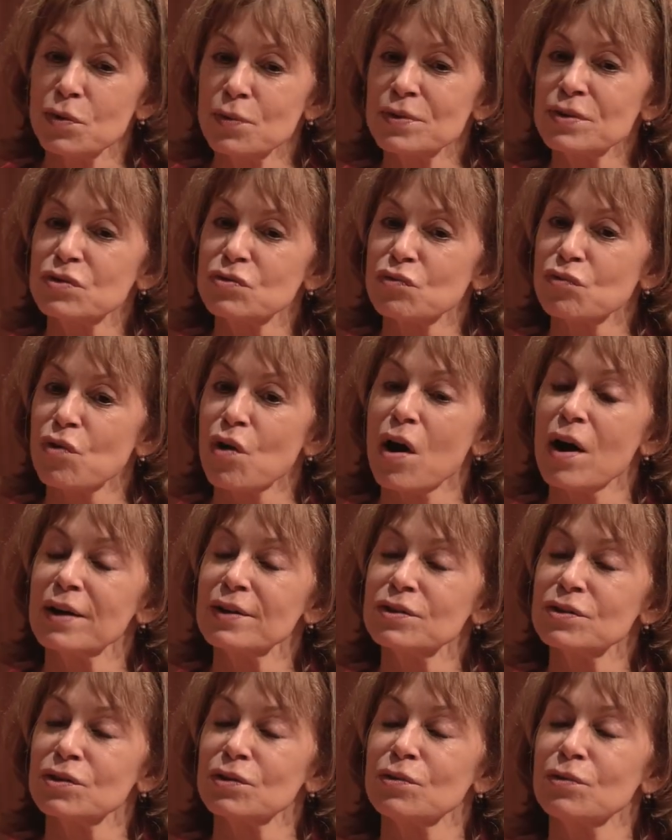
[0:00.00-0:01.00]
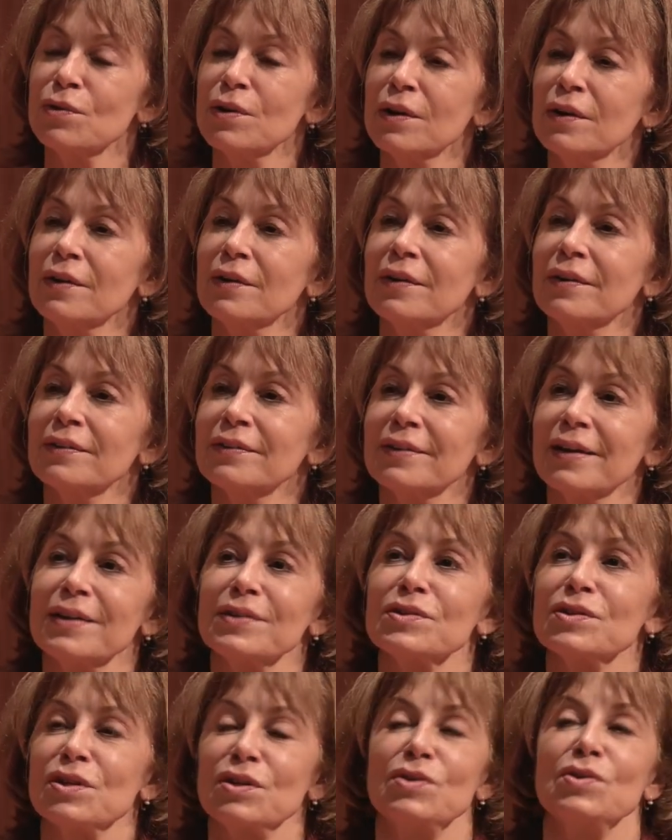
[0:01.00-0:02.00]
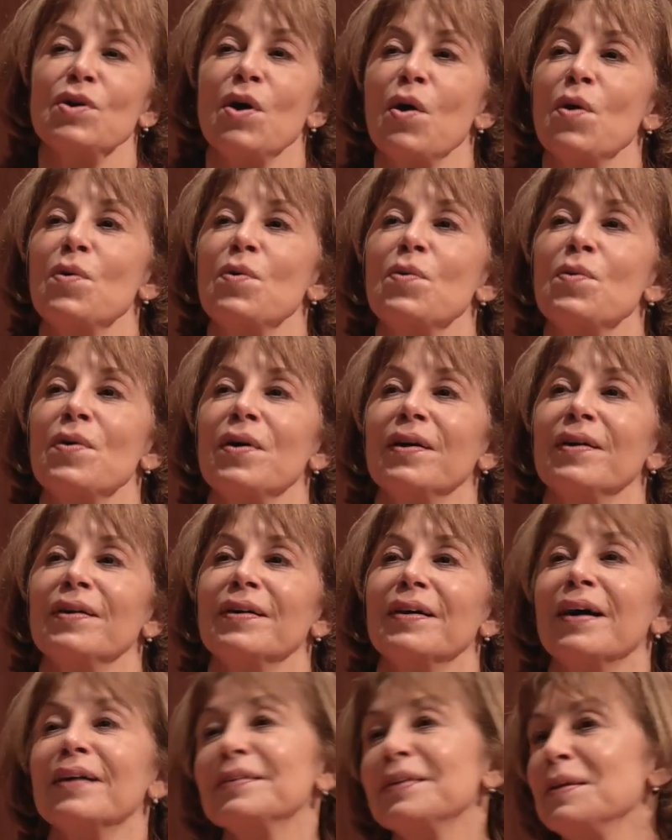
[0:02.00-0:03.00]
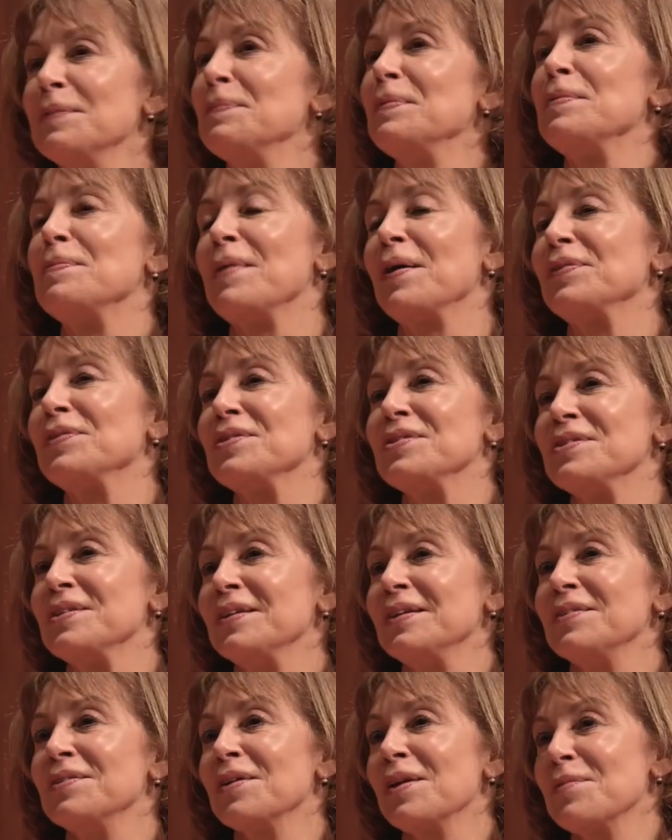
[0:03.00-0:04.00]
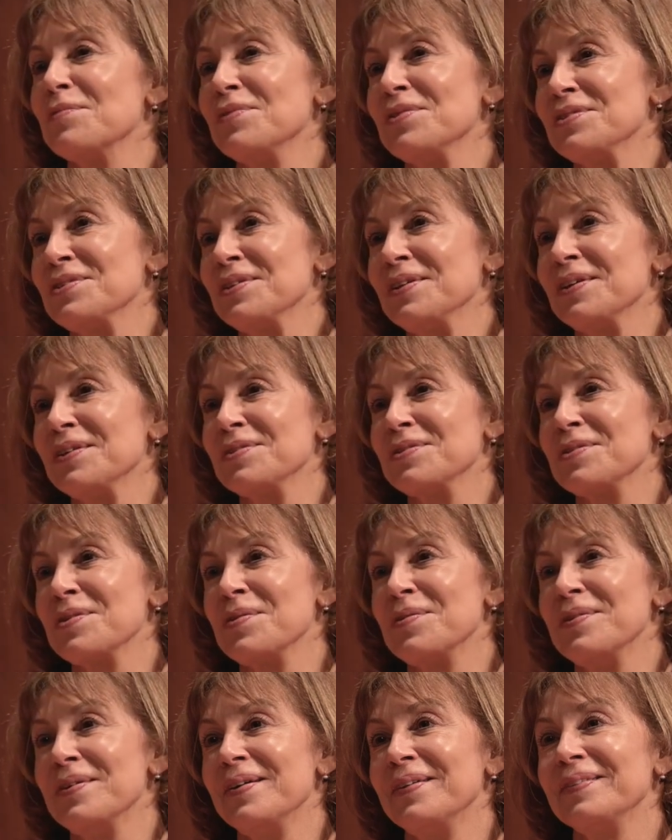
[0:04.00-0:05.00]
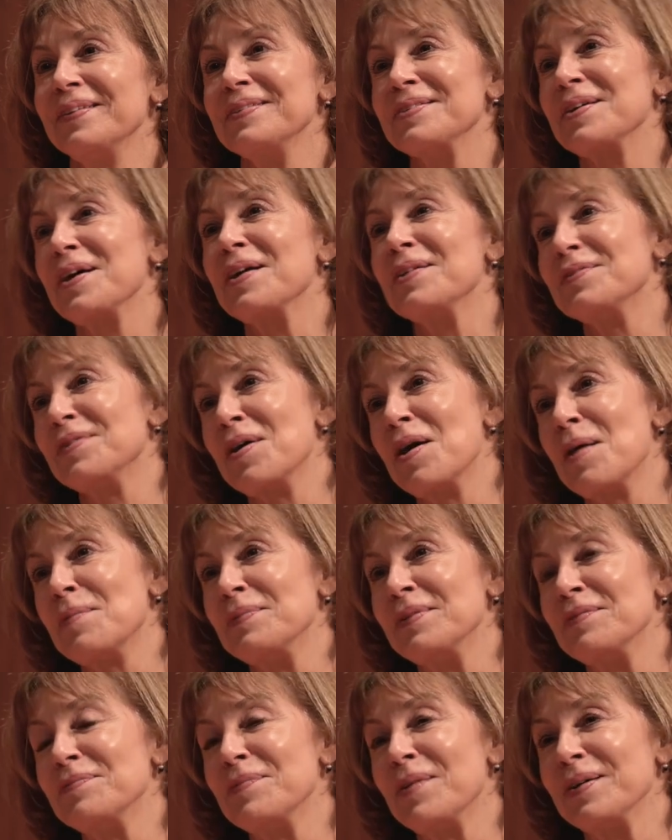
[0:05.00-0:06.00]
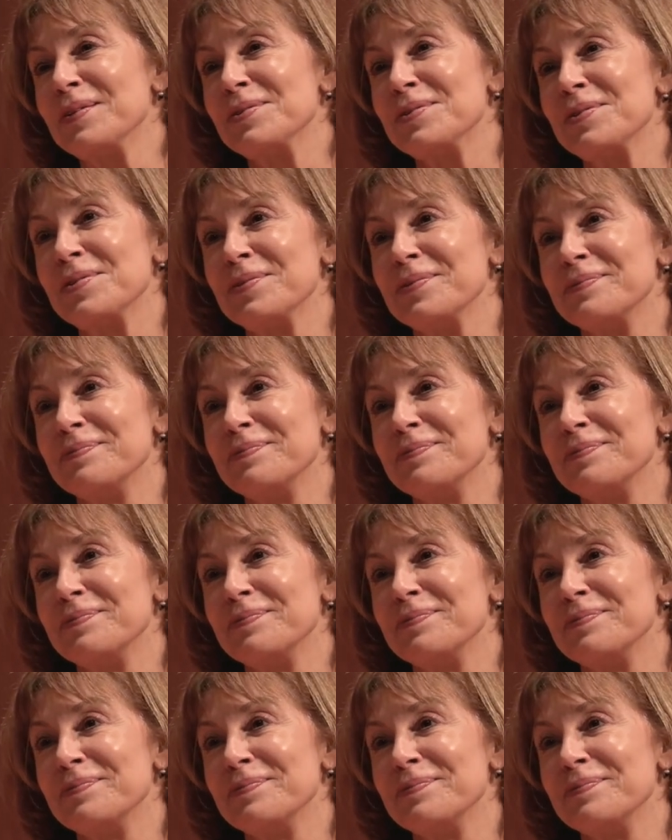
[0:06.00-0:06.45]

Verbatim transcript: always try to get to know a little bit about the city that I'm visiting. So that's kind of a hobby of mine too.